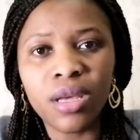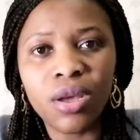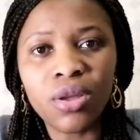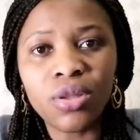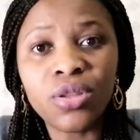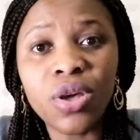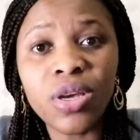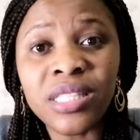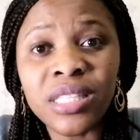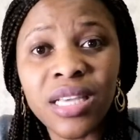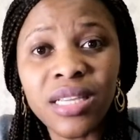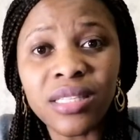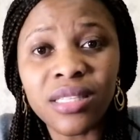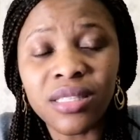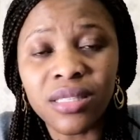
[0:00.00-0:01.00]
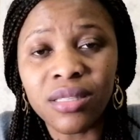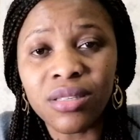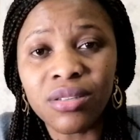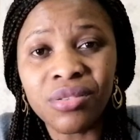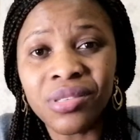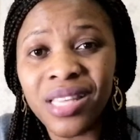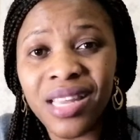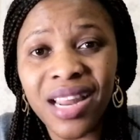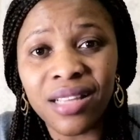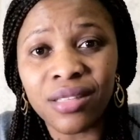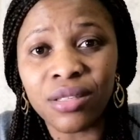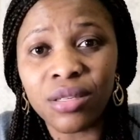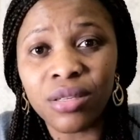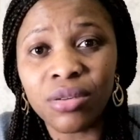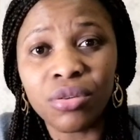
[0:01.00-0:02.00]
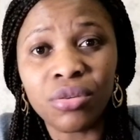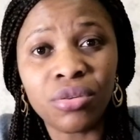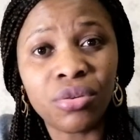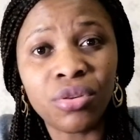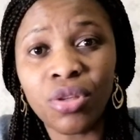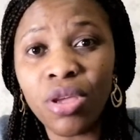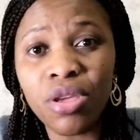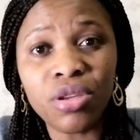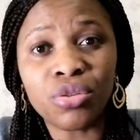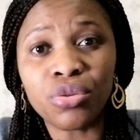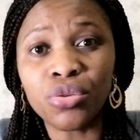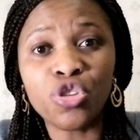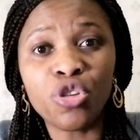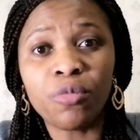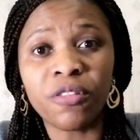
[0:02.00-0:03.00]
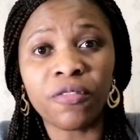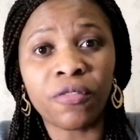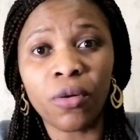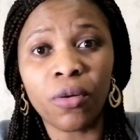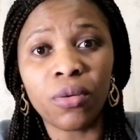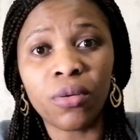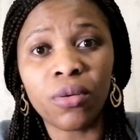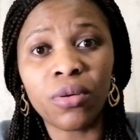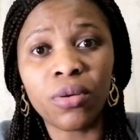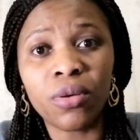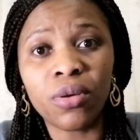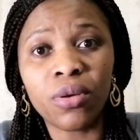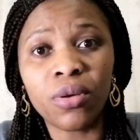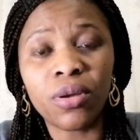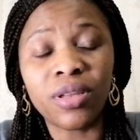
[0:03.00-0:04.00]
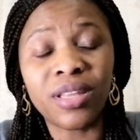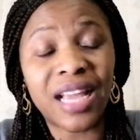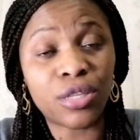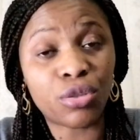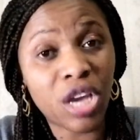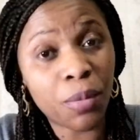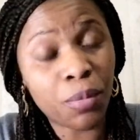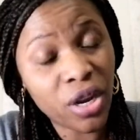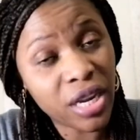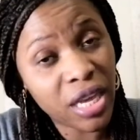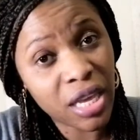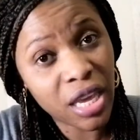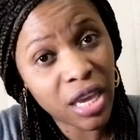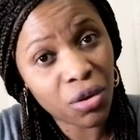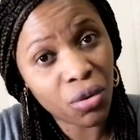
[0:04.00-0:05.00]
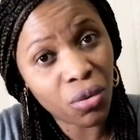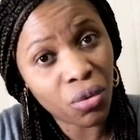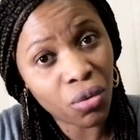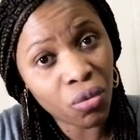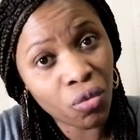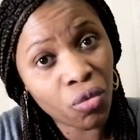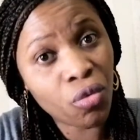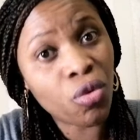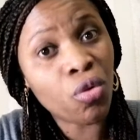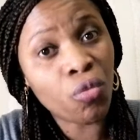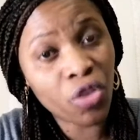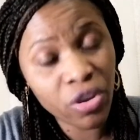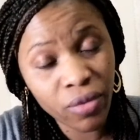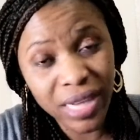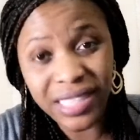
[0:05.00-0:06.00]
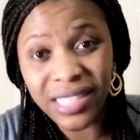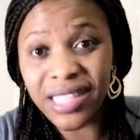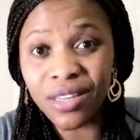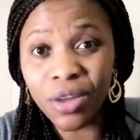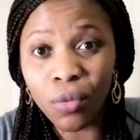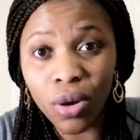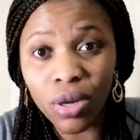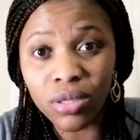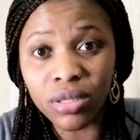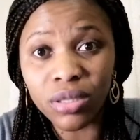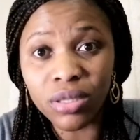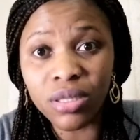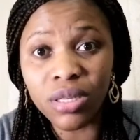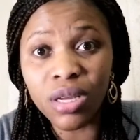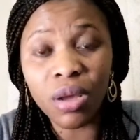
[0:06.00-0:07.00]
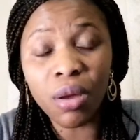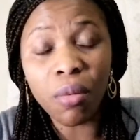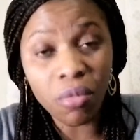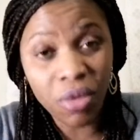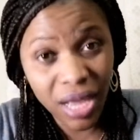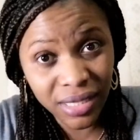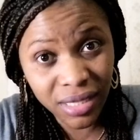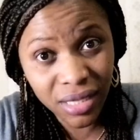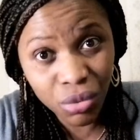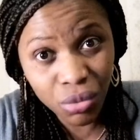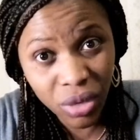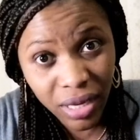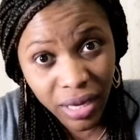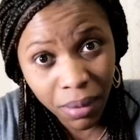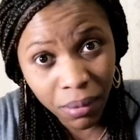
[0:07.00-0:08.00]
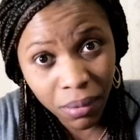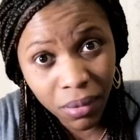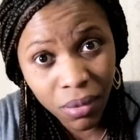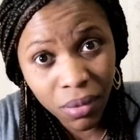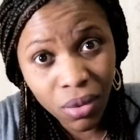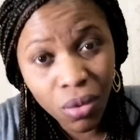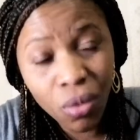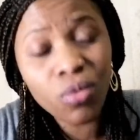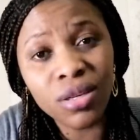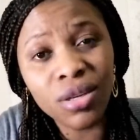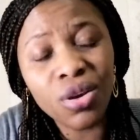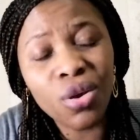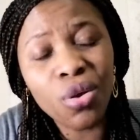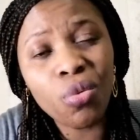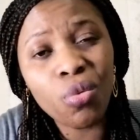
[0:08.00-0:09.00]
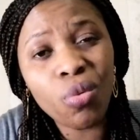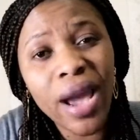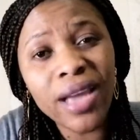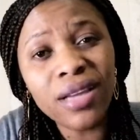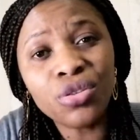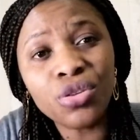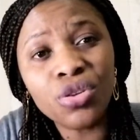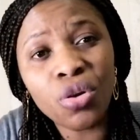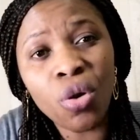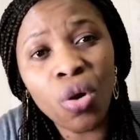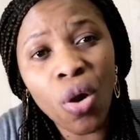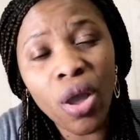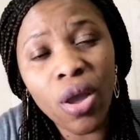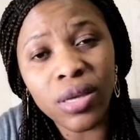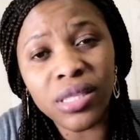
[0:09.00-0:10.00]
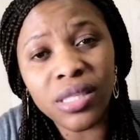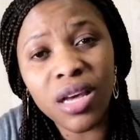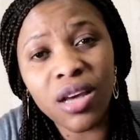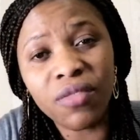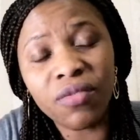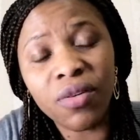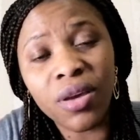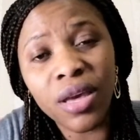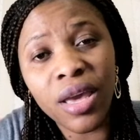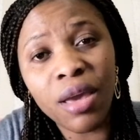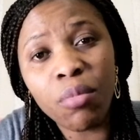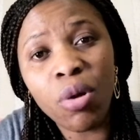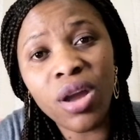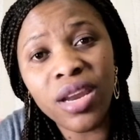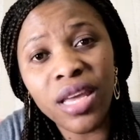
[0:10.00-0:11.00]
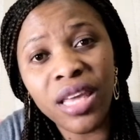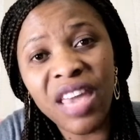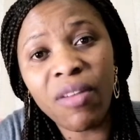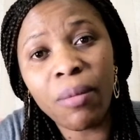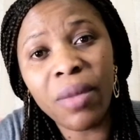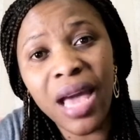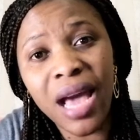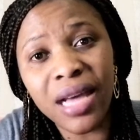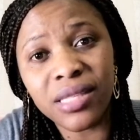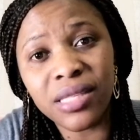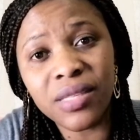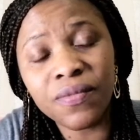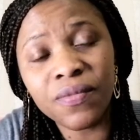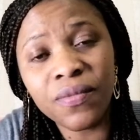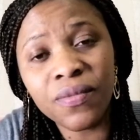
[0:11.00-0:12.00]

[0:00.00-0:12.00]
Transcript: Those things you say that you don't used to do before, that you are born again, no, when you are still in the world, you are still doing them. Then why do you call yourself a born again, if I may ask?